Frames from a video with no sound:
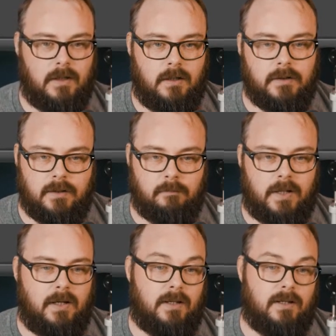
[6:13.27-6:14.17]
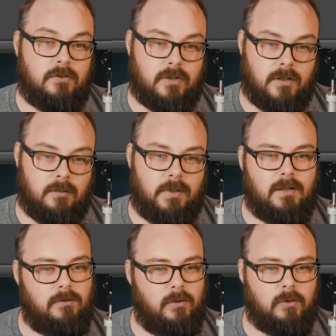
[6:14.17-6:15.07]
Leading pad and trailing pad
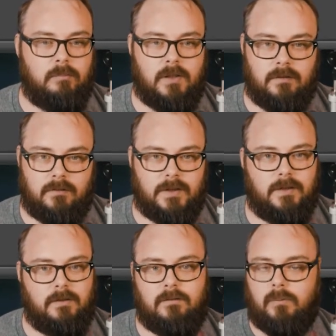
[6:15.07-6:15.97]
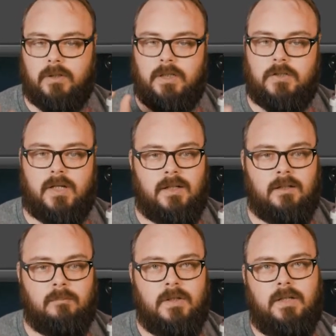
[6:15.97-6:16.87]
of 200 milliseconds. So each
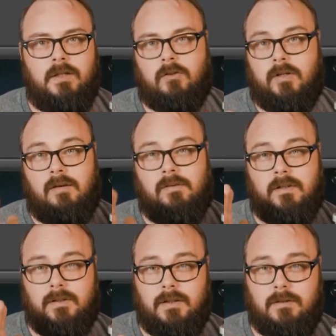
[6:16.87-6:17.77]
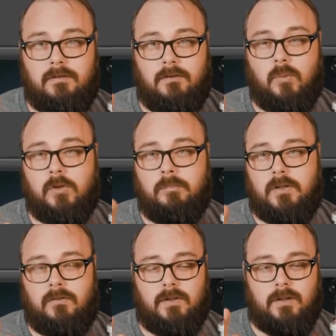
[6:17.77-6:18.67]
item is going to have at least 200
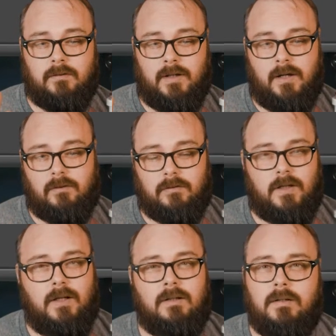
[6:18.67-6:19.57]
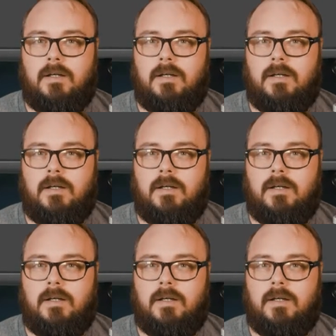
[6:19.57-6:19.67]
milliseconds on either side.